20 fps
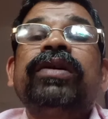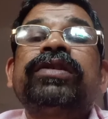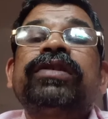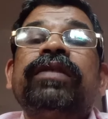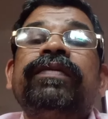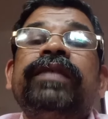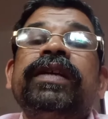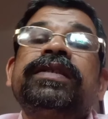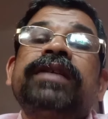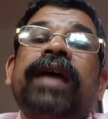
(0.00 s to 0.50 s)

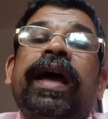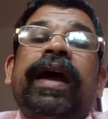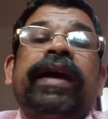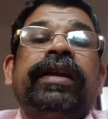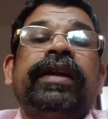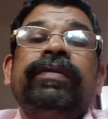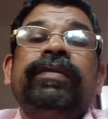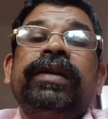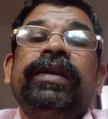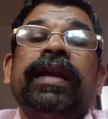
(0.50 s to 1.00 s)
of this
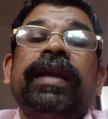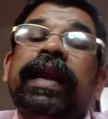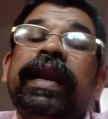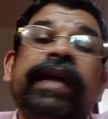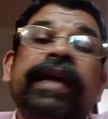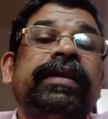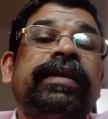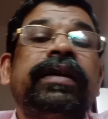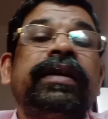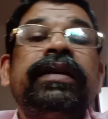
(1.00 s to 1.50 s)
activity.
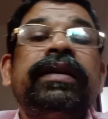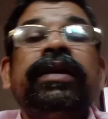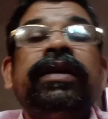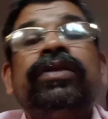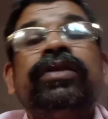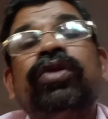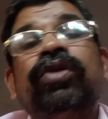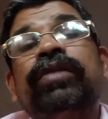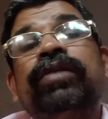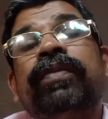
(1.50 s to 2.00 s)
Later,
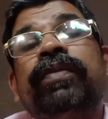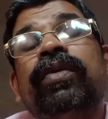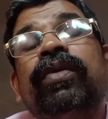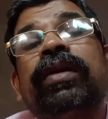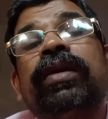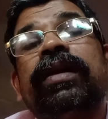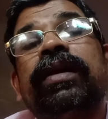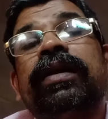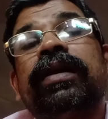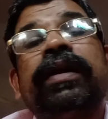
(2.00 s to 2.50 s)

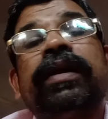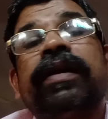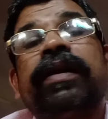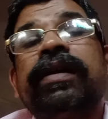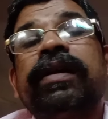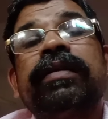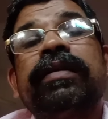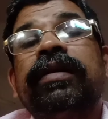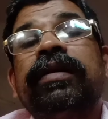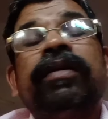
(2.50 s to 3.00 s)
Jodhpur
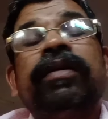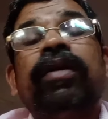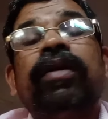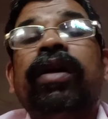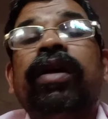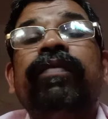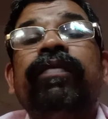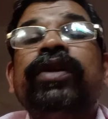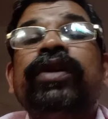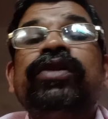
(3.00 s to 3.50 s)
king
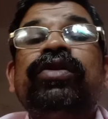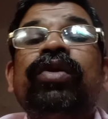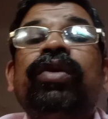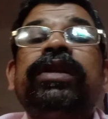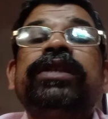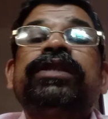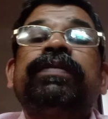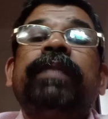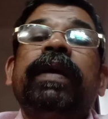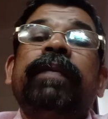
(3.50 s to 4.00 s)
withdrew
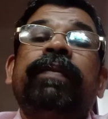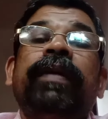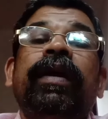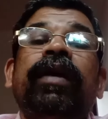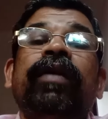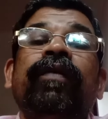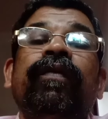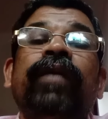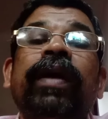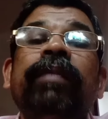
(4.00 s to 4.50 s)
these
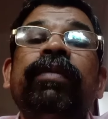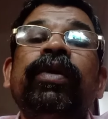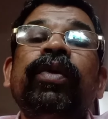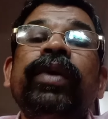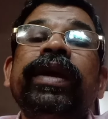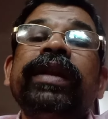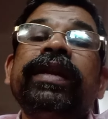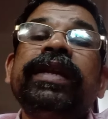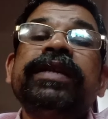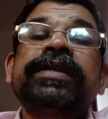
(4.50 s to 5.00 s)
people from
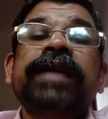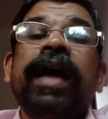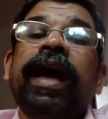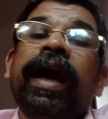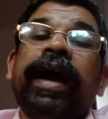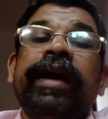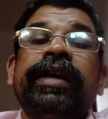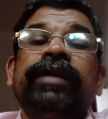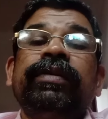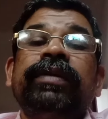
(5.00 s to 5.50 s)
doing this
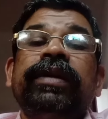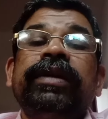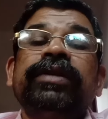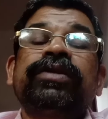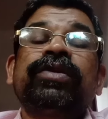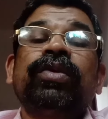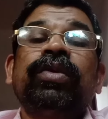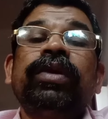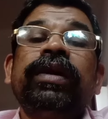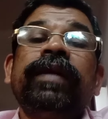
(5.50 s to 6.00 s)
activity.
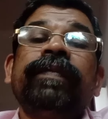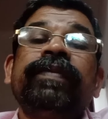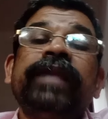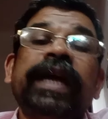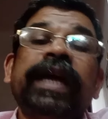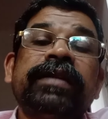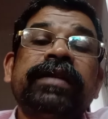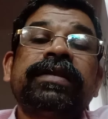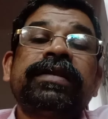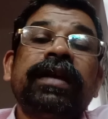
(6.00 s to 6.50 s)
So
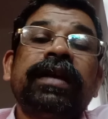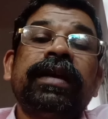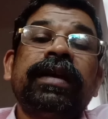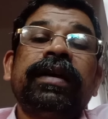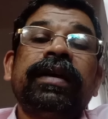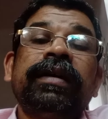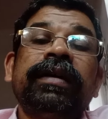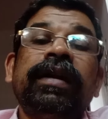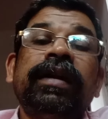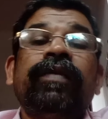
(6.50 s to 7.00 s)
that's
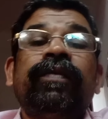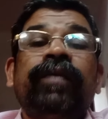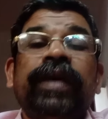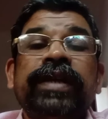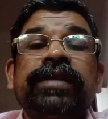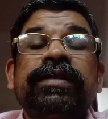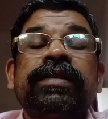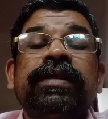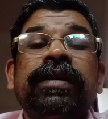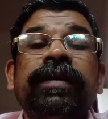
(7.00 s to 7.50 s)
the
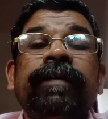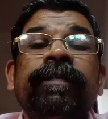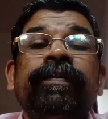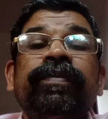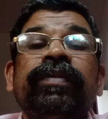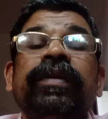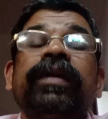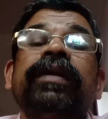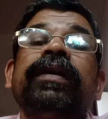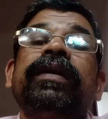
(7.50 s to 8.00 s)
first
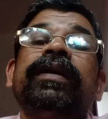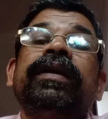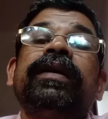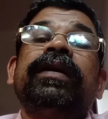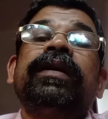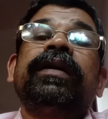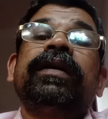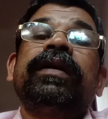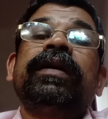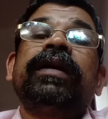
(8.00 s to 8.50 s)

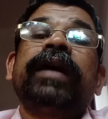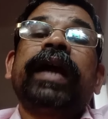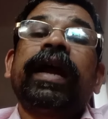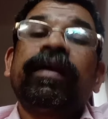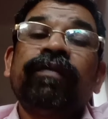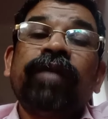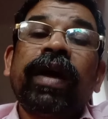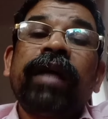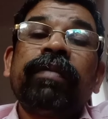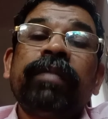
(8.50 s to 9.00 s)

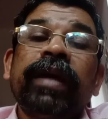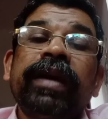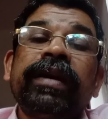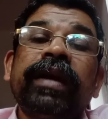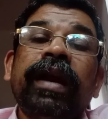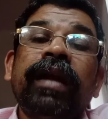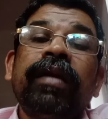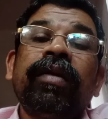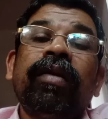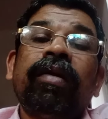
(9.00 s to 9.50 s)

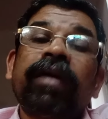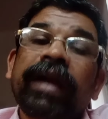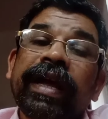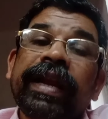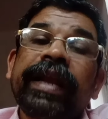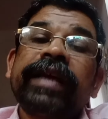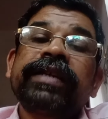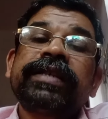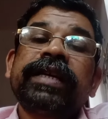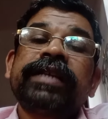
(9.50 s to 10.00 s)
environmental
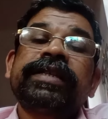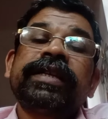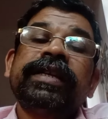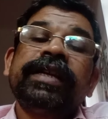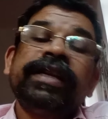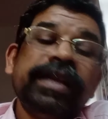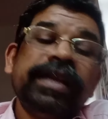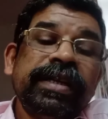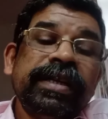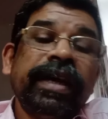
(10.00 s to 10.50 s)
organization
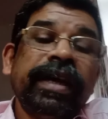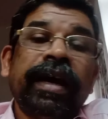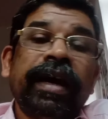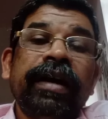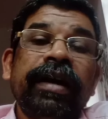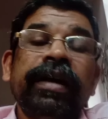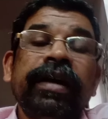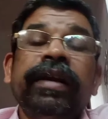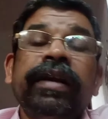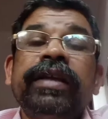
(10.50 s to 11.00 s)
in India.
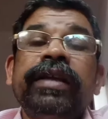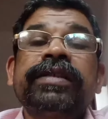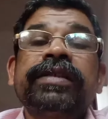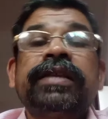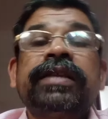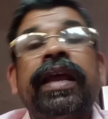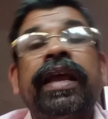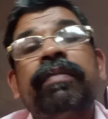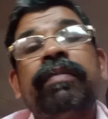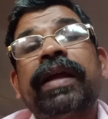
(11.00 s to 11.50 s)
It is
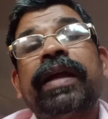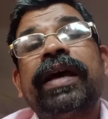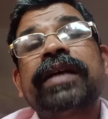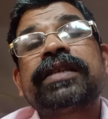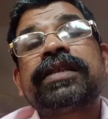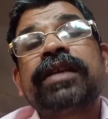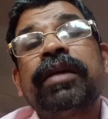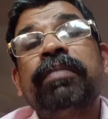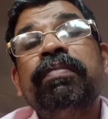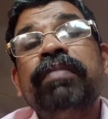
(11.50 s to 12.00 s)
named as
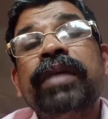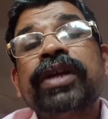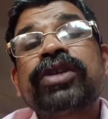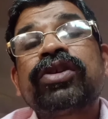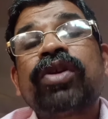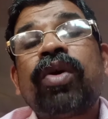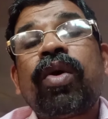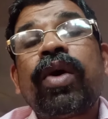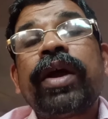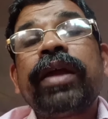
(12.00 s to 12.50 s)

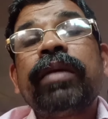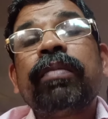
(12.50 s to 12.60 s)
Bishnoy